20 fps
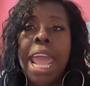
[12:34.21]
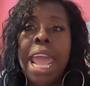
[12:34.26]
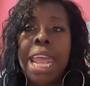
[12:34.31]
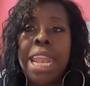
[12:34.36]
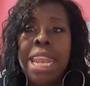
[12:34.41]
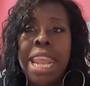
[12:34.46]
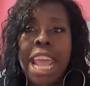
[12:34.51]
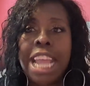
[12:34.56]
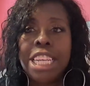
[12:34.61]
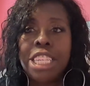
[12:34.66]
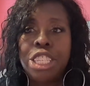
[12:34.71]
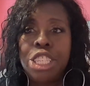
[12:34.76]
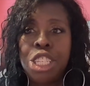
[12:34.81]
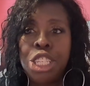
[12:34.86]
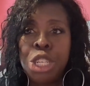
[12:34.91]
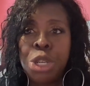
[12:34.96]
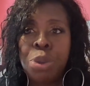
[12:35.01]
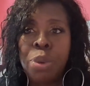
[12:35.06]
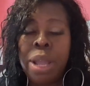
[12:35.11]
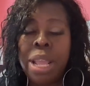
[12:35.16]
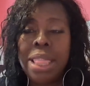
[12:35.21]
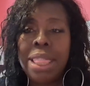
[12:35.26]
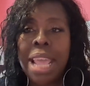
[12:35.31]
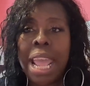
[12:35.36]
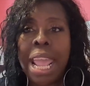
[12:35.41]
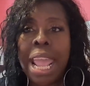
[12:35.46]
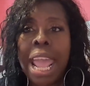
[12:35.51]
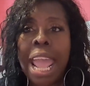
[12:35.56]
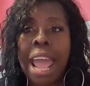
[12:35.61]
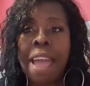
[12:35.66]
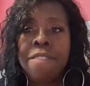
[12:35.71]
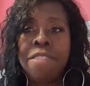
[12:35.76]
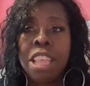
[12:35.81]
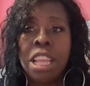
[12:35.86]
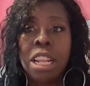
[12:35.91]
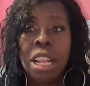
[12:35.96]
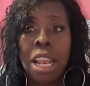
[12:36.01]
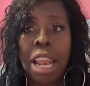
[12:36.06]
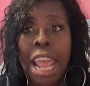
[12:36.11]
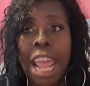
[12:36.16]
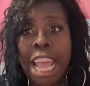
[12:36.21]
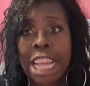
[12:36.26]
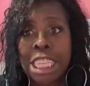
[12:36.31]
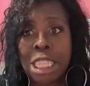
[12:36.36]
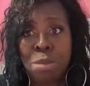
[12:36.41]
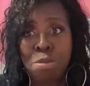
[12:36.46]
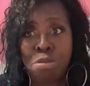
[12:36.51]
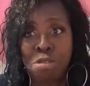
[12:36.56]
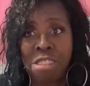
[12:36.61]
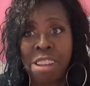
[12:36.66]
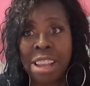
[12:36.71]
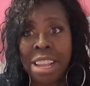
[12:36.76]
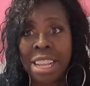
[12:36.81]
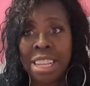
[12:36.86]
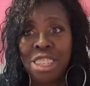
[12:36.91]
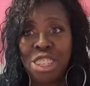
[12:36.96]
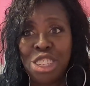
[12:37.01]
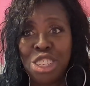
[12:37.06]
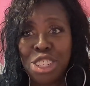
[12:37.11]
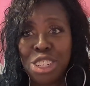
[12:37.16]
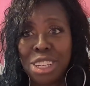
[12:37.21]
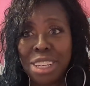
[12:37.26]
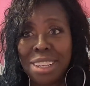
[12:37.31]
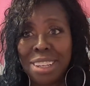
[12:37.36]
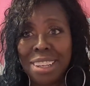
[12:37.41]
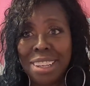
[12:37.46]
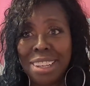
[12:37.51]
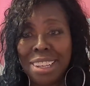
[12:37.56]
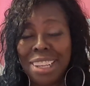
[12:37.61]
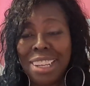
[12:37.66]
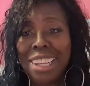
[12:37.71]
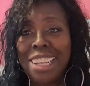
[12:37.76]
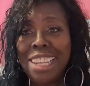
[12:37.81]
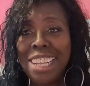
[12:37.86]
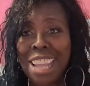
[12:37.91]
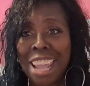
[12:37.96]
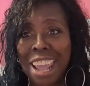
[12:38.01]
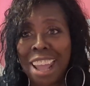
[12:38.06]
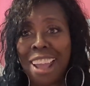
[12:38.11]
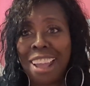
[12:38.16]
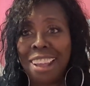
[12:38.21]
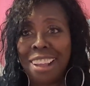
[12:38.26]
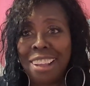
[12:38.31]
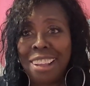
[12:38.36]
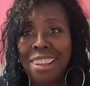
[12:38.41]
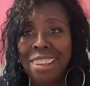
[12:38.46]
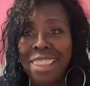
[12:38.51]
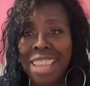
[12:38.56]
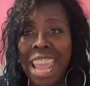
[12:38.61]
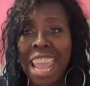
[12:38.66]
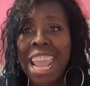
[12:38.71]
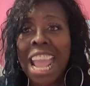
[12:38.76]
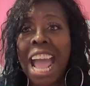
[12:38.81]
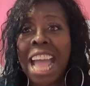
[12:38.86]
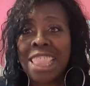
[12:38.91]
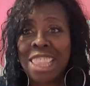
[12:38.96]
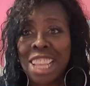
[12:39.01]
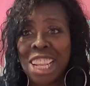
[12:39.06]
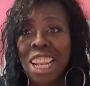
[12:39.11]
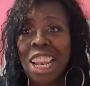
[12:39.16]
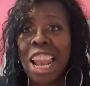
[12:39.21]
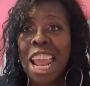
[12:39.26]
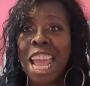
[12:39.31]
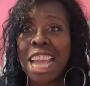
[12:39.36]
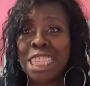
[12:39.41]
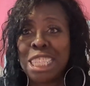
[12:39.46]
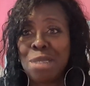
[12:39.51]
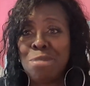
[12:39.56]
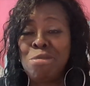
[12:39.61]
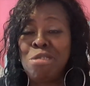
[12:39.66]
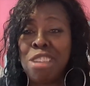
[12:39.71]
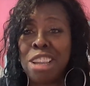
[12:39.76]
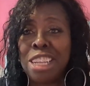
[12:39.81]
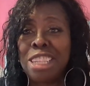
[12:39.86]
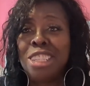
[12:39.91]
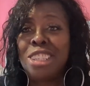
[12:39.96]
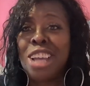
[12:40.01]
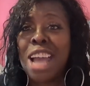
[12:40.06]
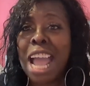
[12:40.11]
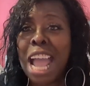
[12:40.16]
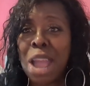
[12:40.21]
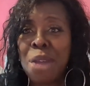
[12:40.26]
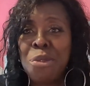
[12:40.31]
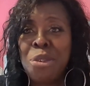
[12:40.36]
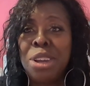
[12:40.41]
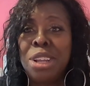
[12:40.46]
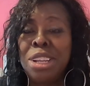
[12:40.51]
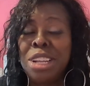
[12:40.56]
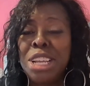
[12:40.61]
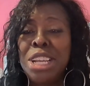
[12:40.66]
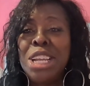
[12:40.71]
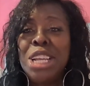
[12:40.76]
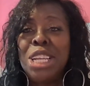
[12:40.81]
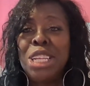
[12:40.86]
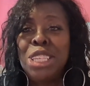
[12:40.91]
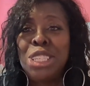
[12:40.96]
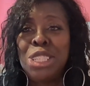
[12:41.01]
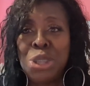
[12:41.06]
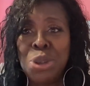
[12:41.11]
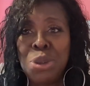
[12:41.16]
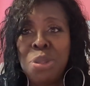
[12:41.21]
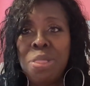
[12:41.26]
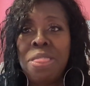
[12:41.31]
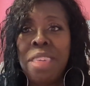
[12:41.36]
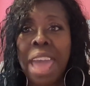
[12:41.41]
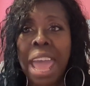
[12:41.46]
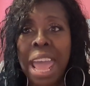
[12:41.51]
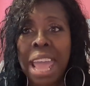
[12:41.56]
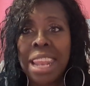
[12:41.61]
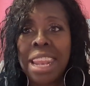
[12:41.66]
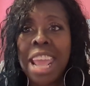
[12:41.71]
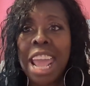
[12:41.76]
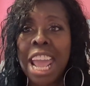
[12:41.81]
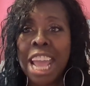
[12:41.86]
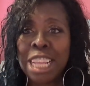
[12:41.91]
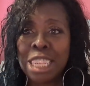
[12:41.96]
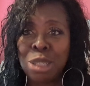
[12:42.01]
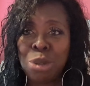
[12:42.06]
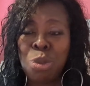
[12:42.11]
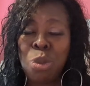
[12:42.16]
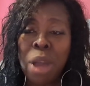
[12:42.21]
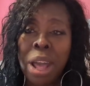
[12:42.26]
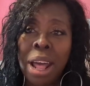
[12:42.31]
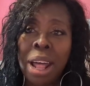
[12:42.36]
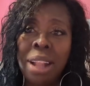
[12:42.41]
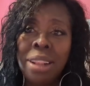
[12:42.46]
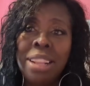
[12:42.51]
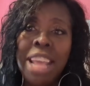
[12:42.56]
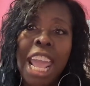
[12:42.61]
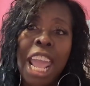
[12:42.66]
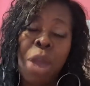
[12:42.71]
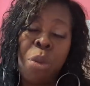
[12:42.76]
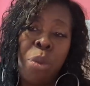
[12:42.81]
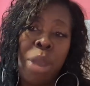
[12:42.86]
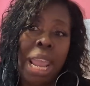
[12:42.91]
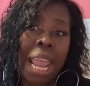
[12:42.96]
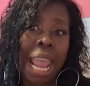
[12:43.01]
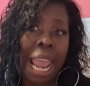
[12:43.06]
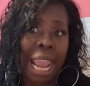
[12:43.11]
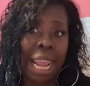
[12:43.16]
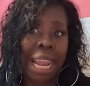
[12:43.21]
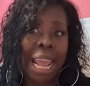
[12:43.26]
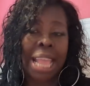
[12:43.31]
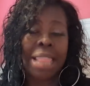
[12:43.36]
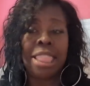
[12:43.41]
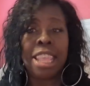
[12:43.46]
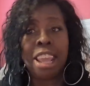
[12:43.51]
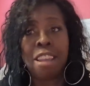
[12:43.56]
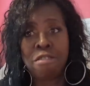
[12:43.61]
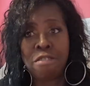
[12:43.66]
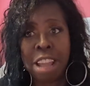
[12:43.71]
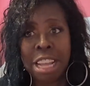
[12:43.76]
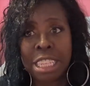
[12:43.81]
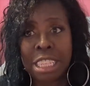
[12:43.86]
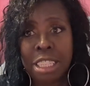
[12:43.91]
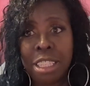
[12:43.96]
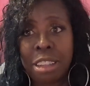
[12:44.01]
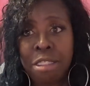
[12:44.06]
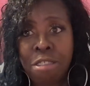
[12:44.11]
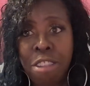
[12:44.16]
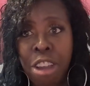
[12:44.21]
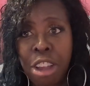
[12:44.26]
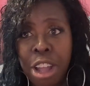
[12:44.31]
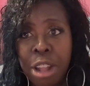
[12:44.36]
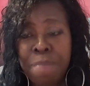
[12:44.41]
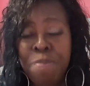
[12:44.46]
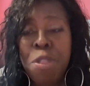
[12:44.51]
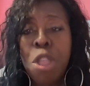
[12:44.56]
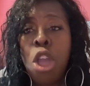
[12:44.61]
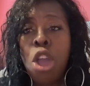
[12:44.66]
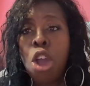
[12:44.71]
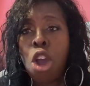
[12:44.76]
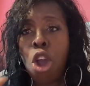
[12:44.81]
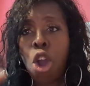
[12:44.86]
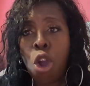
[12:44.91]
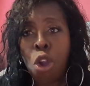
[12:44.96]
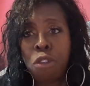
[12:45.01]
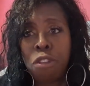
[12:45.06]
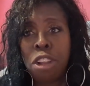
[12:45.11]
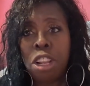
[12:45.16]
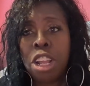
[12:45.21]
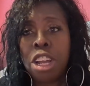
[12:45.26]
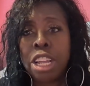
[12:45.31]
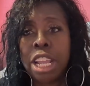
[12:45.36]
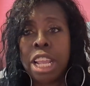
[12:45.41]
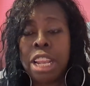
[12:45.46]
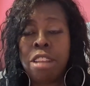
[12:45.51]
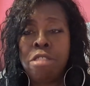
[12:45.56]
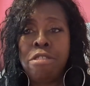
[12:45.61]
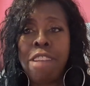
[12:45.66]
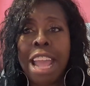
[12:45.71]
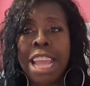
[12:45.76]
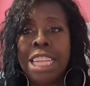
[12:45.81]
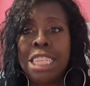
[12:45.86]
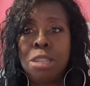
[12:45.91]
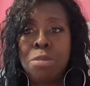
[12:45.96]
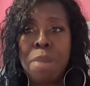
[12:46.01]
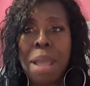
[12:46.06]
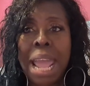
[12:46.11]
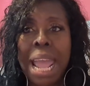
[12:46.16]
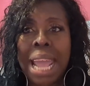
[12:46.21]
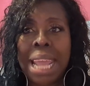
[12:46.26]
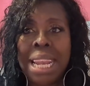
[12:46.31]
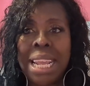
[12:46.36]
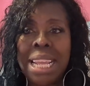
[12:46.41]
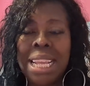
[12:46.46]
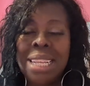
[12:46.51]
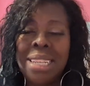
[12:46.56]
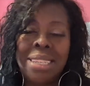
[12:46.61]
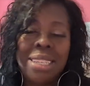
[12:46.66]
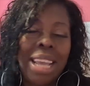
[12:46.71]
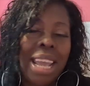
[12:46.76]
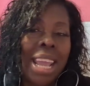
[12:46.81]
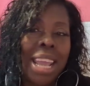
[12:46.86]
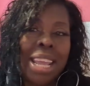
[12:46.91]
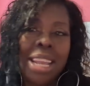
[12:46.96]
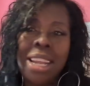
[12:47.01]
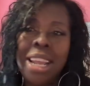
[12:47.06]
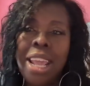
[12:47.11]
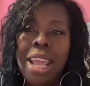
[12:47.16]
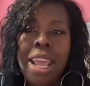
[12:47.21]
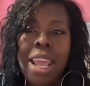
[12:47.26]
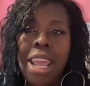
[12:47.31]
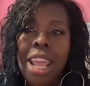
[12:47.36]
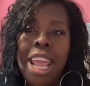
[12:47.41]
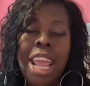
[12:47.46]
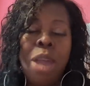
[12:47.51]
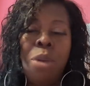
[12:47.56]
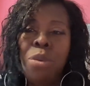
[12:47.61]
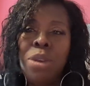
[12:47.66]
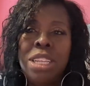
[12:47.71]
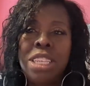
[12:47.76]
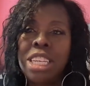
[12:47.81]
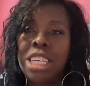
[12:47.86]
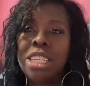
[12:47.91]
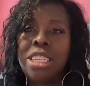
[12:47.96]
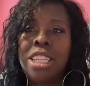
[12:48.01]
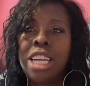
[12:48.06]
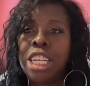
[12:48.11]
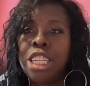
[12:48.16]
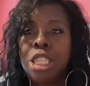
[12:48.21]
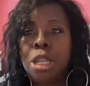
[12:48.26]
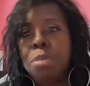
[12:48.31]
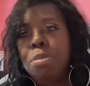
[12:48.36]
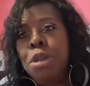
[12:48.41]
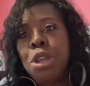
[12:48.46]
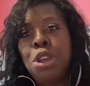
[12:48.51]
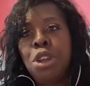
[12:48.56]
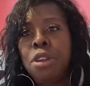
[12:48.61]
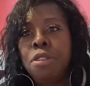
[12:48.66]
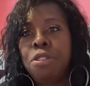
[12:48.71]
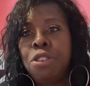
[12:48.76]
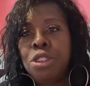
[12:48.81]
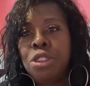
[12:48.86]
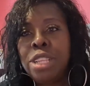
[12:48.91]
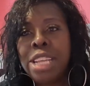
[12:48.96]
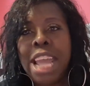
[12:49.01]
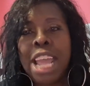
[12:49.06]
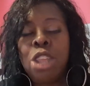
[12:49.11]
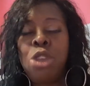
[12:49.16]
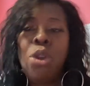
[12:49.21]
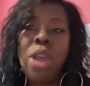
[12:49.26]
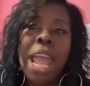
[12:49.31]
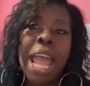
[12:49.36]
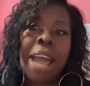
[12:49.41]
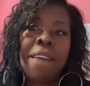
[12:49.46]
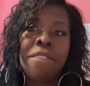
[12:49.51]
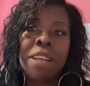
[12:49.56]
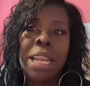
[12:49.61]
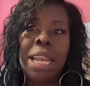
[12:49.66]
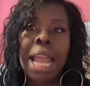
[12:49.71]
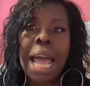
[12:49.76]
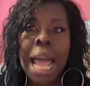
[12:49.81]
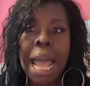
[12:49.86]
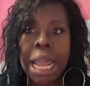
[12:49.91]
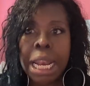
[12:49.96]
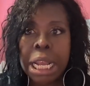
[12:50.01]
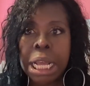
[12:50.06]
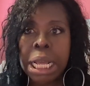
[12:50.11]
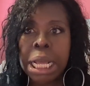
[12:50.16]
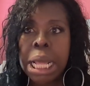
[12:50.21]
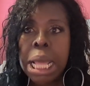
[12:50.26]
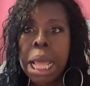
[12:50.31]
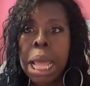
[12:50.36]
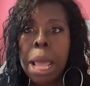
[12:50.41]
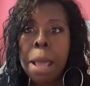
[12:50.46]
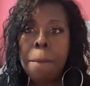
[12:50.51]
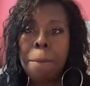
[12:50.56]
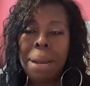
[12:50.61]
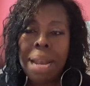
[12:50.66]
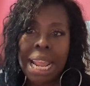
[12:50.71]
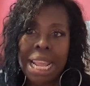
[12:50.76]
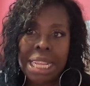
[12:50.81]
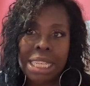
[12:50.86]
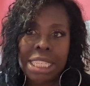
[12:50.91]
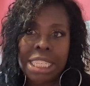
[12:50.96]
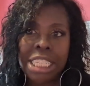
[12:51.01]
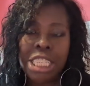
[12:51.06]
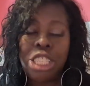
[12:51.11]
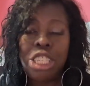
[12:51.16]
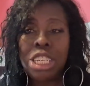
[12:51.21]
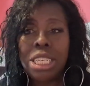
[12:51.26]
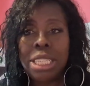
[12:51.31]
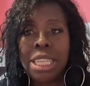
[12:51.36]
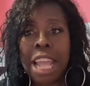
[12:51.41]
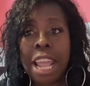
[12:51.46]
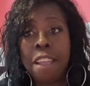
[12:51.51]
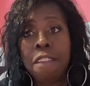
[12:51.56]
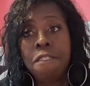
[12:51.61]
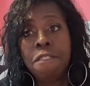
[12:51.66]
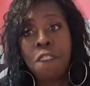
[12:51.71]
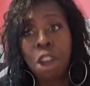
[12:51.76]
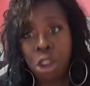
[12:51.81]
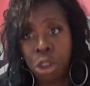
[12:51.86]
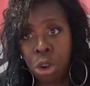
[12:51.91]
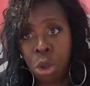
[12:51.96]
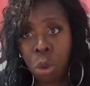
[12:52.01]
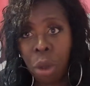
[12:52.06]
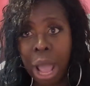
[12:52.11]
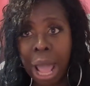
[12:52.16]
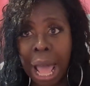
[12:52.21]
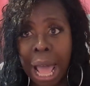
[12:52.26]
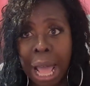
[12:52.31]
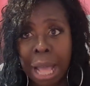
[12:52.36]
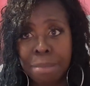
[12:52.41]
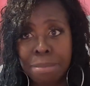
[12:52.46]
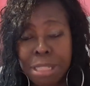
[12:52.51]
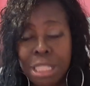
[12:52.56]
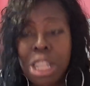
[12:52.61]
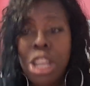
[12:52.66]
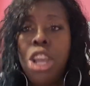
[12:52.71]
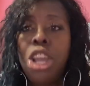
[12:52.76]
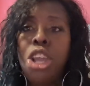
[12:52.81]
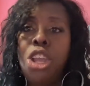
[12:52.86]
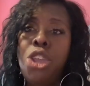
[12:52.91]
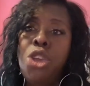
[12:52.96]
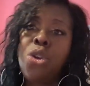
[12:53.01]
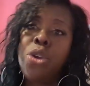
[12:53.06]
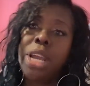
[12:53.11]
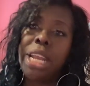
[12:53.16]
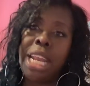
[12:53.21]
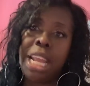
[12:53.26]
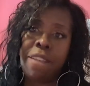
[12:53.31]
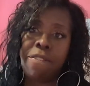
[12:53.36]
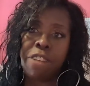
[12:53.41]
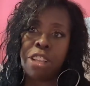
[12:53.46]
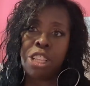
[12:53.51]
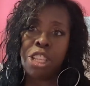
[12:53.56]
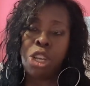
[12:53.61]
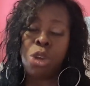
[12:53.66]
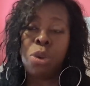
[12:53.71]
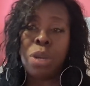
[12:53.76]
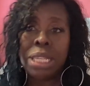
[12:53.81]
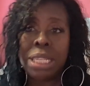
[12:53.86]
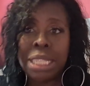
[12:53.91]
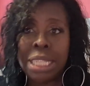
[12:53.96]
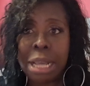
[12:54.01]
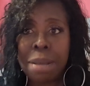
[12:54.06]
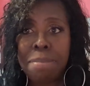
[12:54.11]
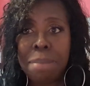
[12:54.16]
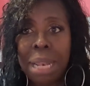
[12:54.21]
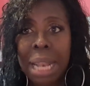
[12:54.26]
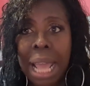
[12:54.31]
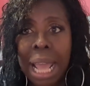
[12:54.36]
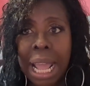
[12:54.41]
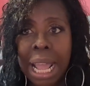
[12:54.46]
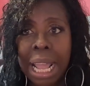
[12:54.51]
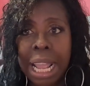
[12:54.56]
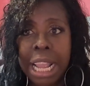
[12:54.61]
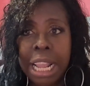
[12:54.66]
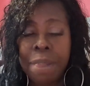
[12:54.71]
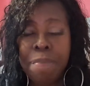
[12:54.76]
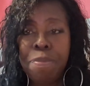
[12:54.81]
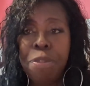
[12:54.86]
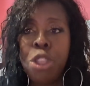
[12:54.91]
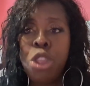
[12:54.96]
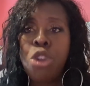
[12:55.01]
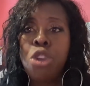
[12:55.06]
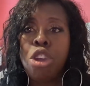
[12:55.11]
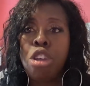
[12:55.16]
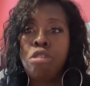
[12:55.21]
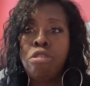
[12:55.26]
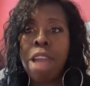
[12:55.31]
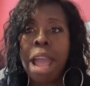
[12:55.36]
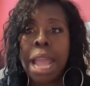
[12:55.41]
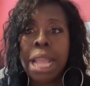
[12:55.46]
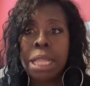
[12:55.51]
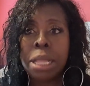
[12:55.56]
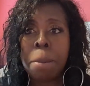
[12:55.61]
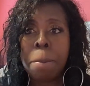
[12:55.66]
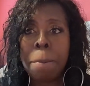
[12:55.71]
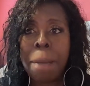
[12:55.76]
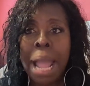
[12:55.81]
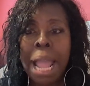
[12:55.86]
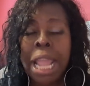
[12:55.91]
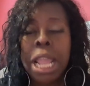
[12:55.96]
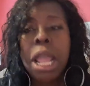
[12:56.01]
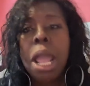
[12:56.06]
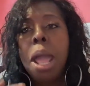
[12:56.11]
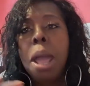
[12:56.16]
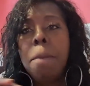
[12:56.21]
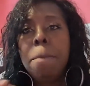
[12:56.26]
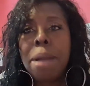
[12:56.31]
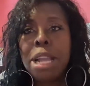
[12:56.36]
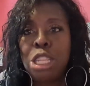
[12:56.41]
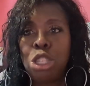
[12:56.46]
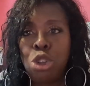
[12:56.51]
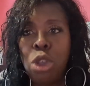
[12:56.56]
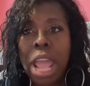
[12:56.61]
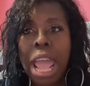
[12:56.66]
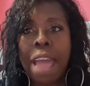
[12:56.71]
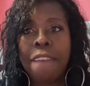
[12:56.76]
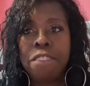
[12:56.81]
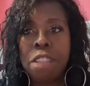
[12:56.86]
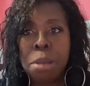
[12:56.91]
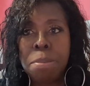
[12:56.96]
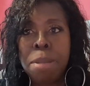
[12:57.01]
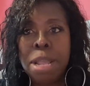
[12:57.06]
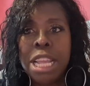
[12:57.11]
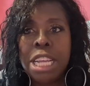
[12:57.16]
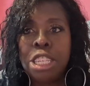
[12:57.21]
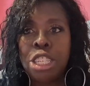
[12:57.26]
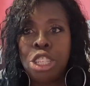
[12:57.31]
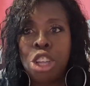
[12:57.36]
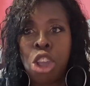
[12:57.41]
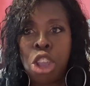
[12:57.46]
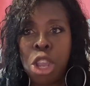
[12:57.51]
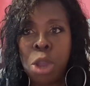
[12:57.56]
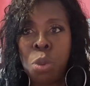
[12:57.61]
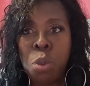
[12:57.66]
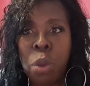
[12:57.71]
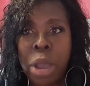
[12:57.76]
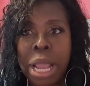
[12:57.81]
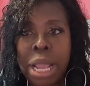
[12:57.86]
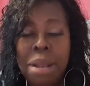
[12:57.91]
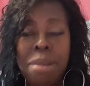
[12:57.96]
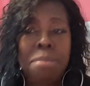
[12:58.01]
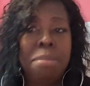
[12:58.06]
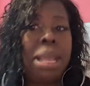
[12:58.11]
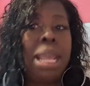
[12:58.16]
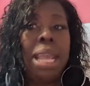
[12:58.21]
And next to it, they have the glass bridge. Yeah, they got the glass bridge. So I would do that as well. And we ate at their restaurant overlooking the rice paddies. And it was just such a beautiful day. You have a lot of places to take photo ops. You could even do a zip line. You could ride the bike, but you have to be a certain weight.